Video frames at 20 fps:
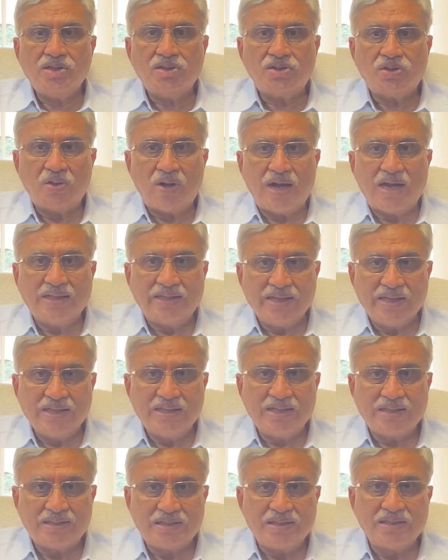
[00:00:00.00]
So I think
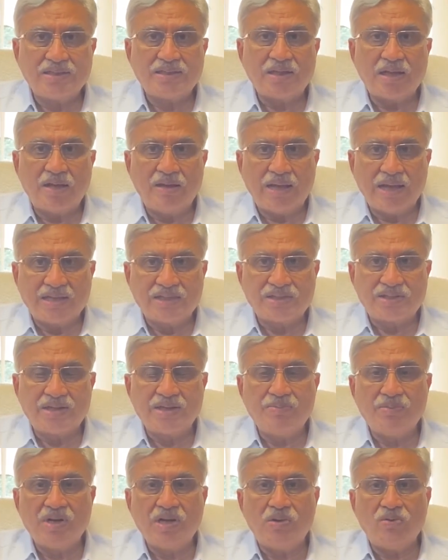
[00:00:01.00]
this is an
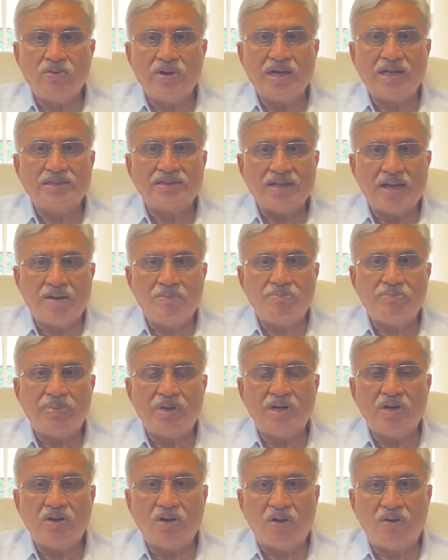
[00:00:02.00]
extremely good
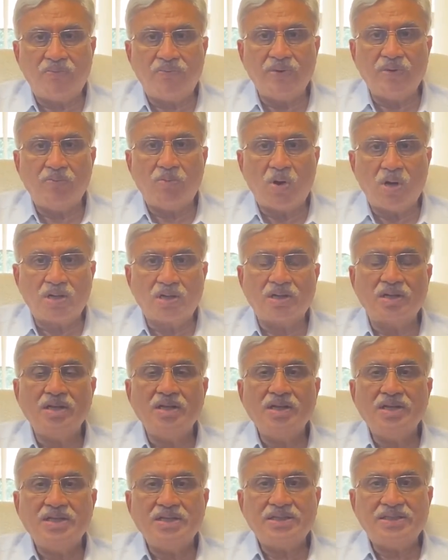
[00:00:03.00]
example of what
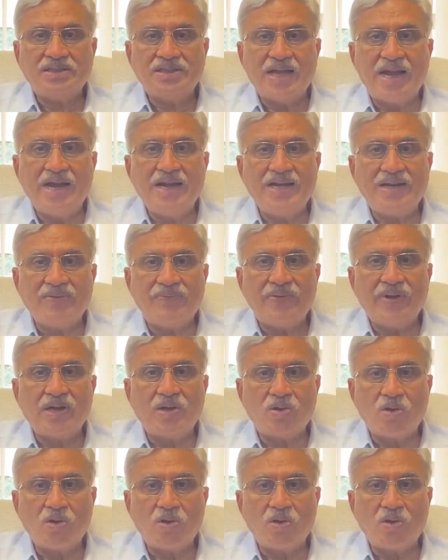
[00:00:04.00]
scientific